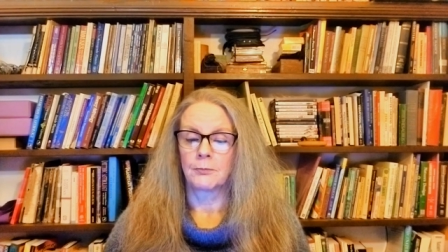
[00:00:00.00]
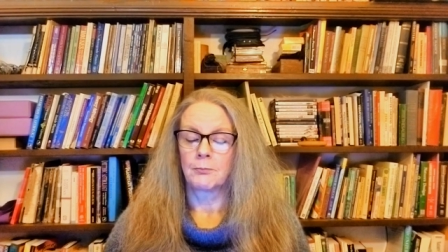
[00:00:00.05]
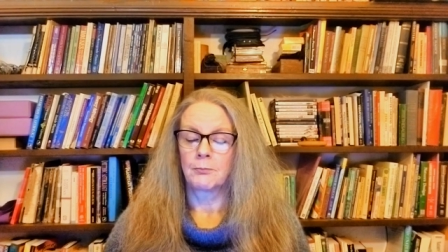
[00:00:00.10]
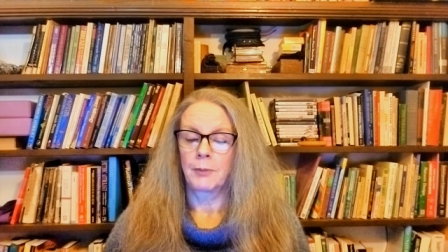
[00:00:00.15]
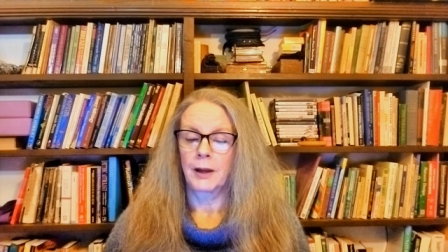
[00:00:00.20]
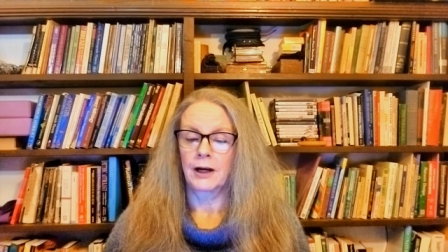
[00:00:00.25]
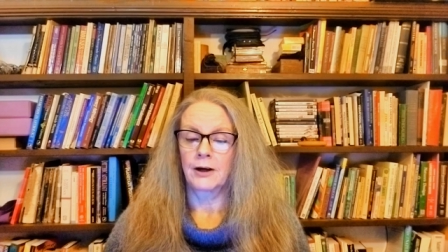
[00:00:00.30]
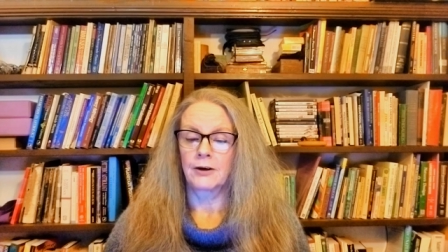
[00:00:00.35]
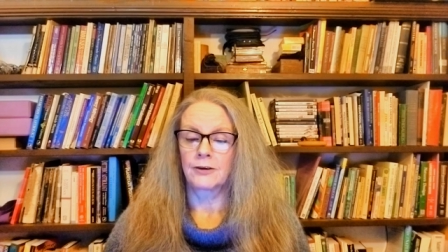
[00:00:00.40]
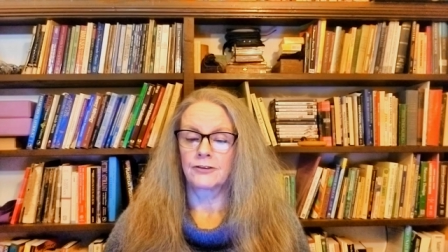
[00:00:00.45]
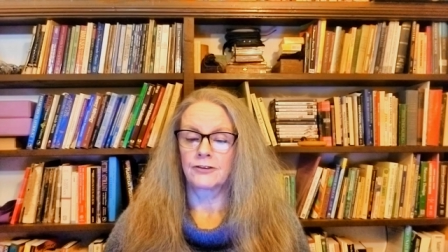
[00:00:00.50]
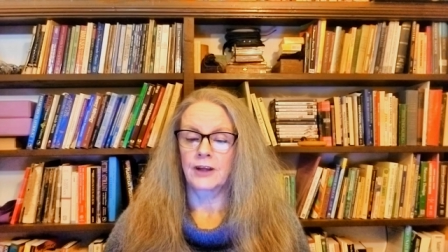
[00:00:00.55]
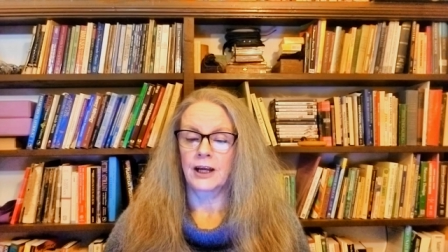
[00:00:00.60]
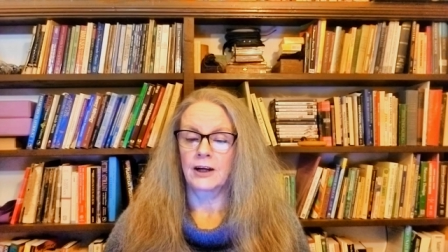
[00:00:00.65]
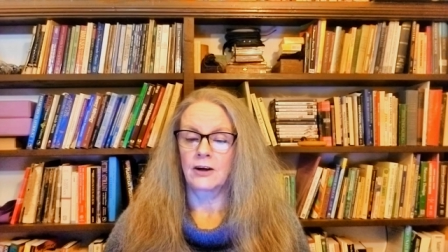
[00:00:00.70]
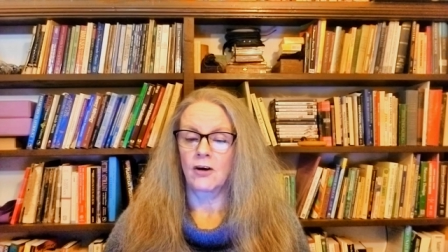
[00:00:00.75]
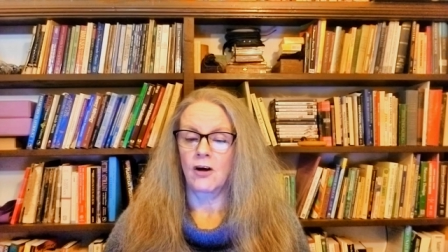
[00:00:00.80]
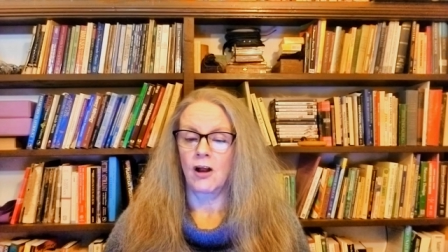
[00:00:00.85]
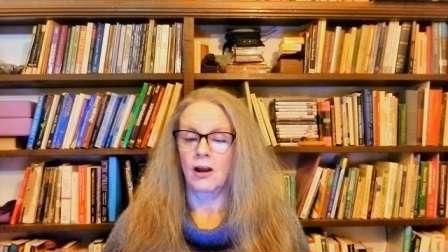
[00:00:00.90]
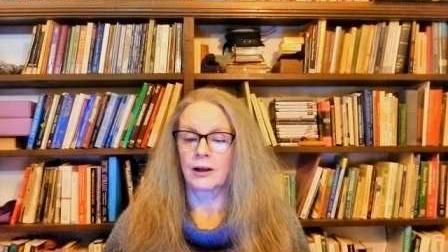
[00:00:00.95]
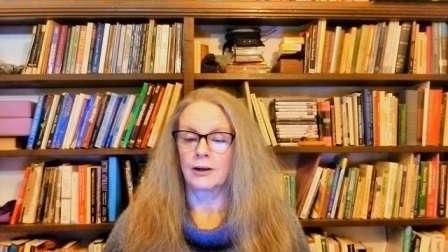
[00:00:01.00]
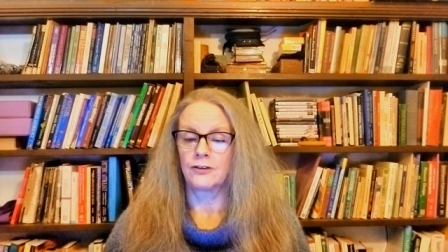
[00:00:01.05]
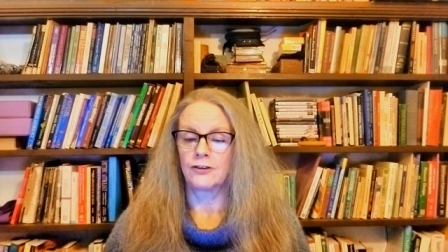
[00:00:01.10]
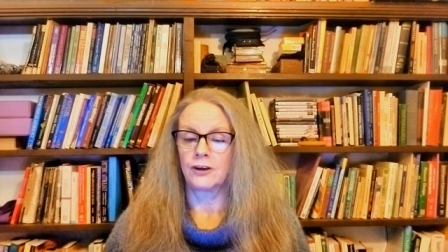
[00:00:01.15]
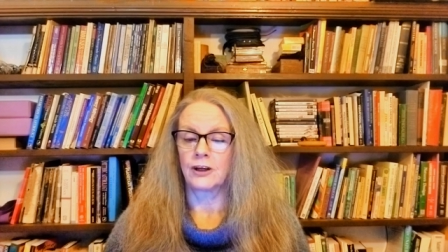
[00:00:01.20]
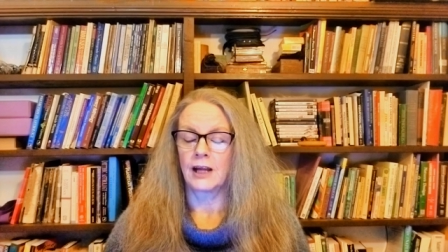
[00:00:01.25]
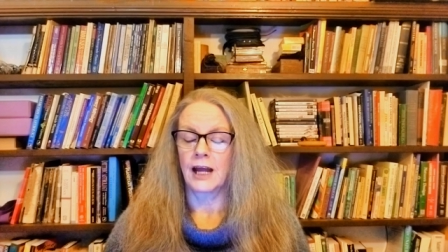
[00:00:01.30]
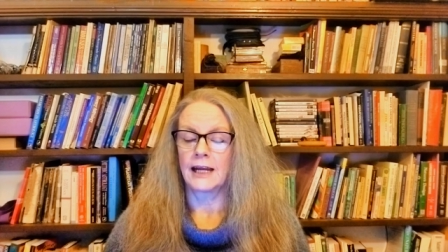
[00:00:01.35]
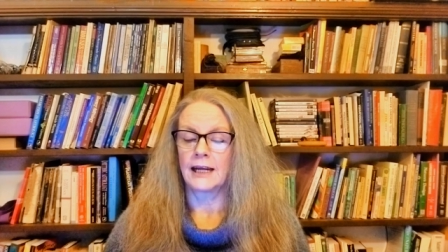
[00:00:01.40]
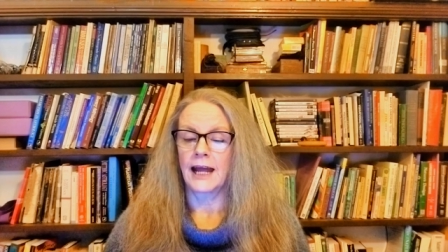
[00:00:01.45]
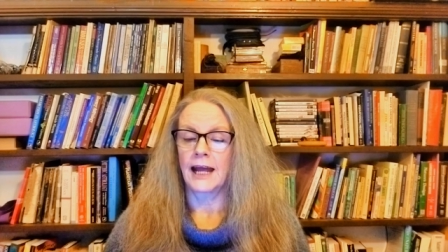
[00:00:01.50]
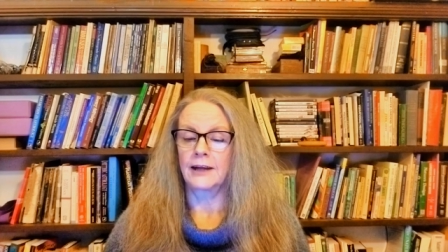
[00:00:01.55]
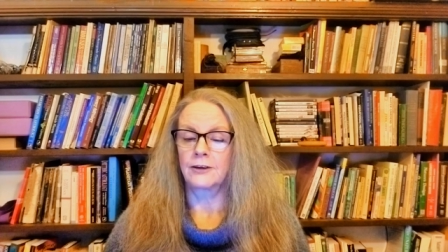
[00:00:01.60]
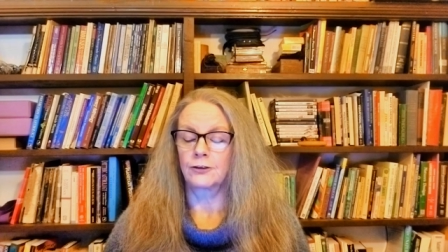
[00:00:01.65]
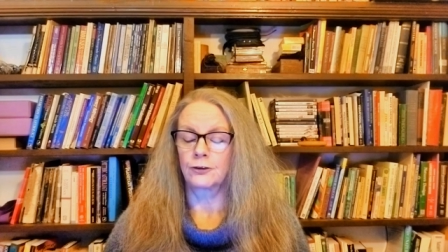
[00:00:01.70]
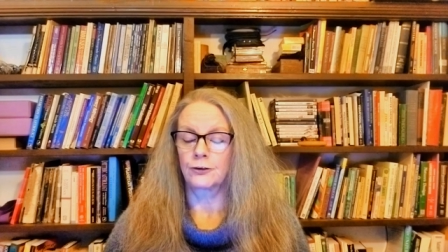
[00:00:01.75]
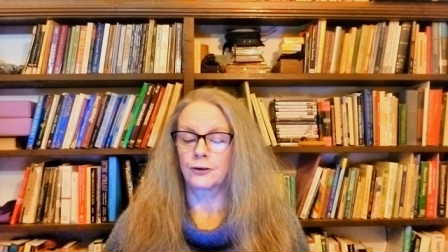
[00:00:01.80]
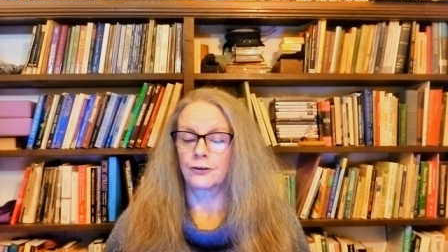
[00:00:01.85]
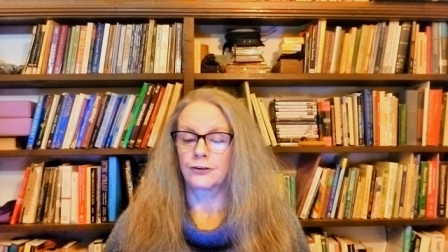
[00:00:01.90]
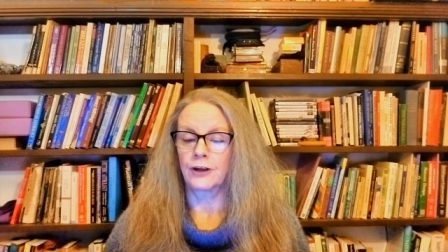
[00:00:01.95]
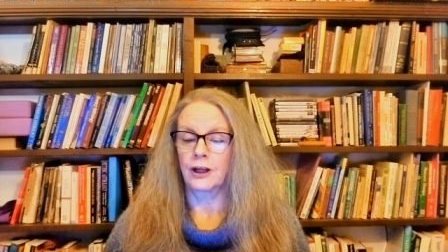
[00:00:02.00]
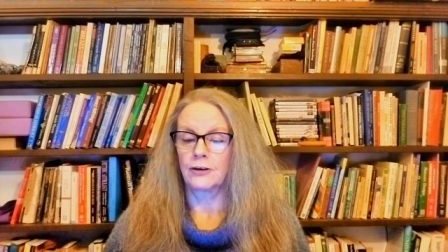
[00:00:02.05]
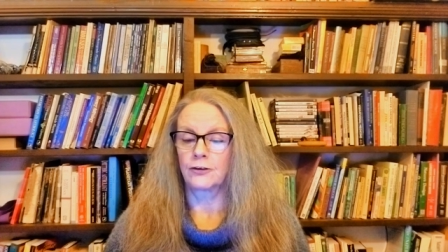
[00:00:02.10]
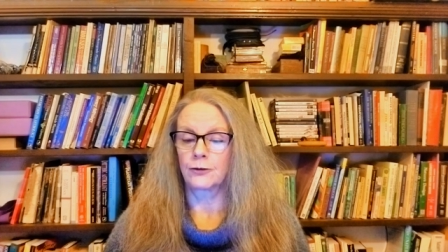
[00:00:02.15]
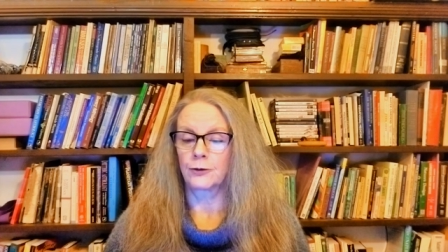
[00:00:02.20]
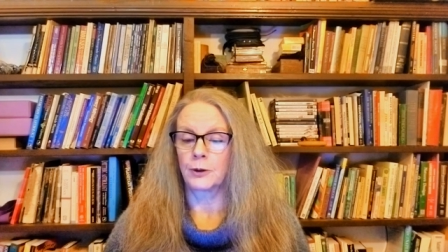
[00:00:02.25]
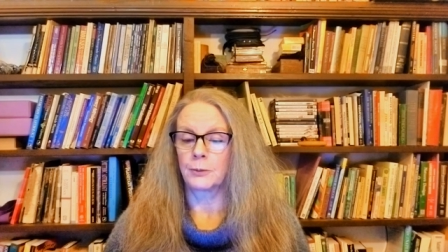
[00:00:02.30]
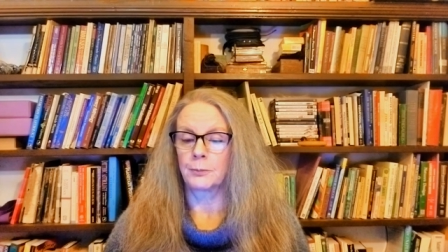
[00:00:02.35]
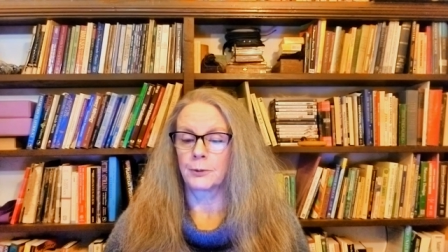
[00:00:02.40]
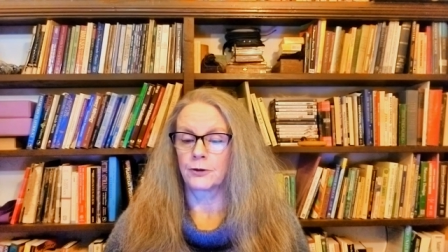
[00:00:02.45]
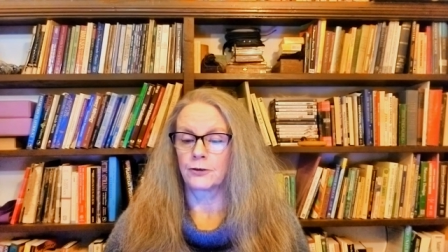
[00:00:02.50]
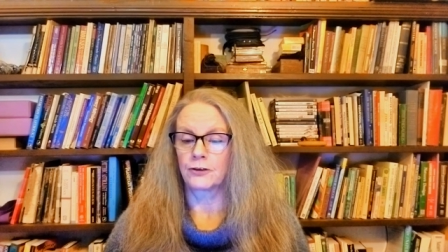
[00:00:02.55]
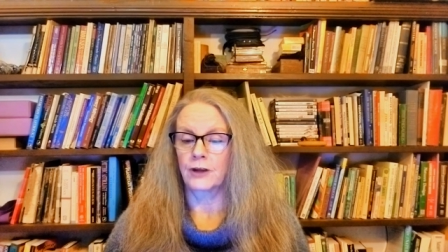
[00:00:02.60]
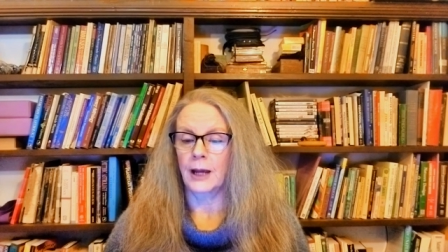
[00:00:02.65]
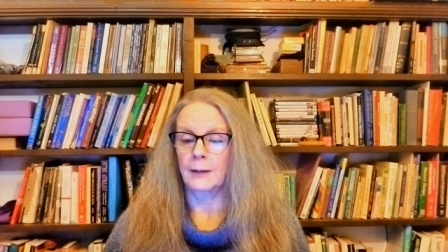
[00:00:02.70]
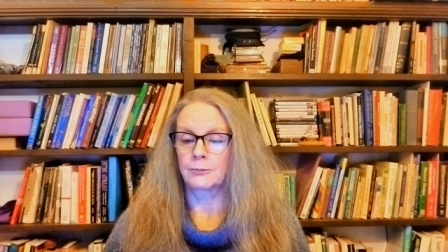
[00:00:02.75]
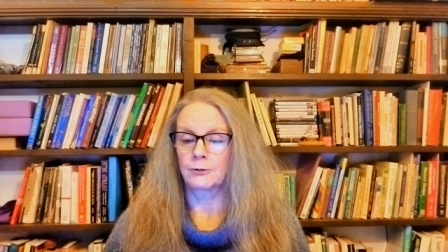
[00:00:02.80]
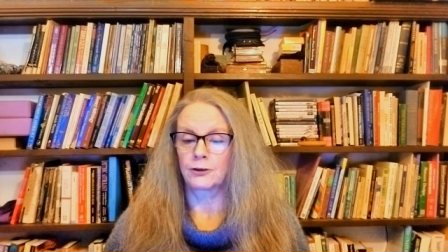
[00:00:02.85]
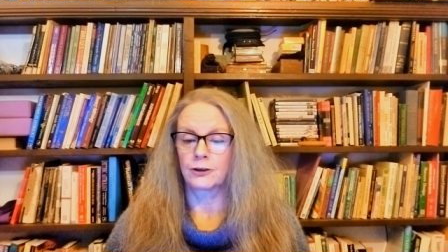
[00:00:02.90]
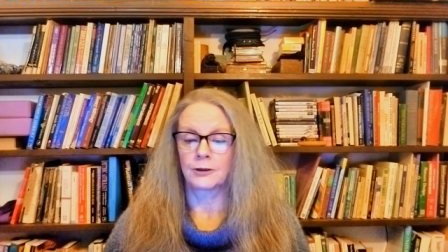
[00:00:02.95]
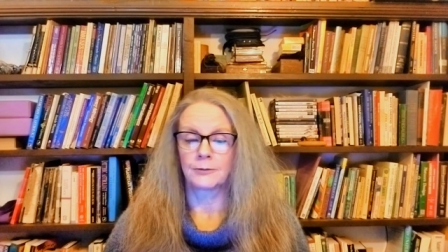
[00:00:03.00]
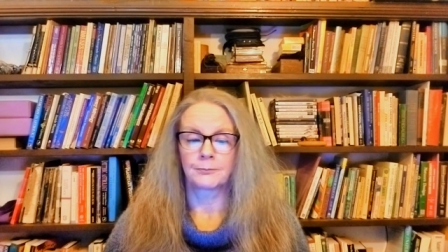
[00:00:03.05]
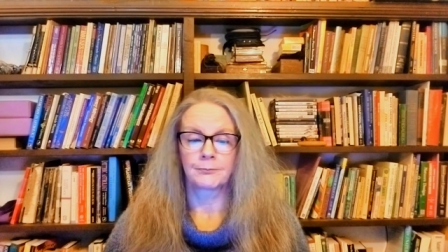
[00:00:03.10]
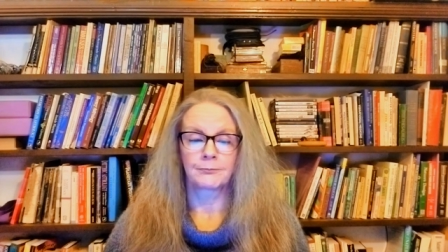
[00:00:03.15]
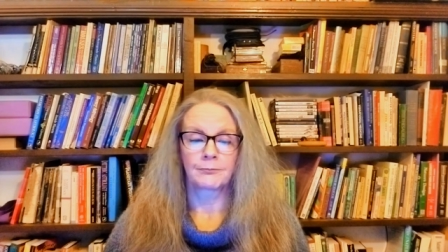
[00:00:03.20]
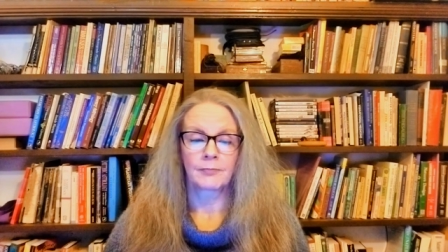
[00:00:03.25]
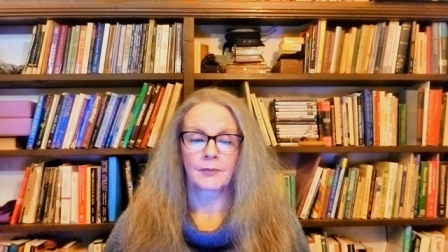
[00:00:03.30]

parapsychology, and extrasensory perception